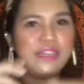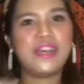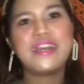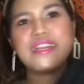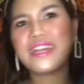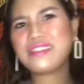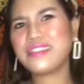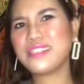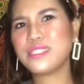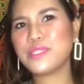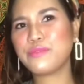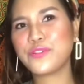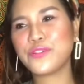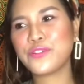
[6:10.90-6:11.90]
got this
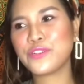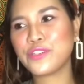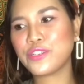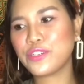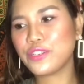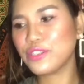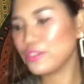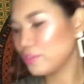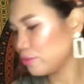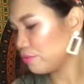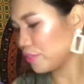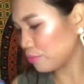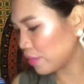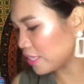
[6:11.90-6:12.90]
for 2
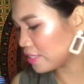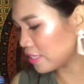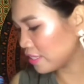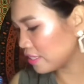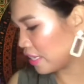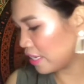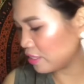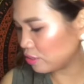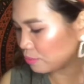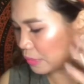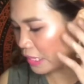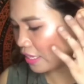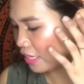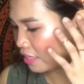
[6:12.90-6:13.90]
for 168. So,
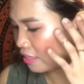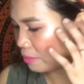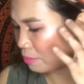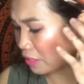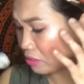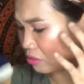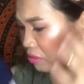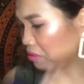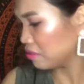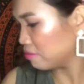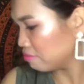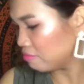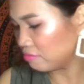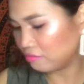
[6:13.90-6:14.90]
parang 80 pesos.
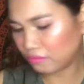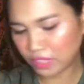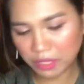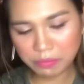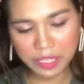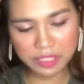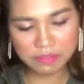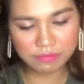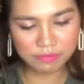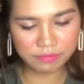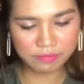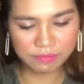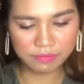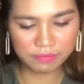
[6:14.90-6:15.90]
But,
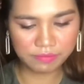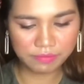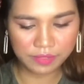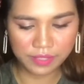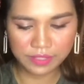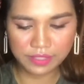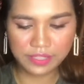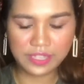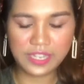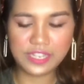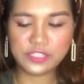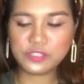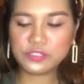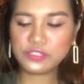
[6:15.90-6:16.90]

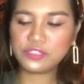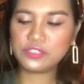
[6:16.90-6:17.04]
itong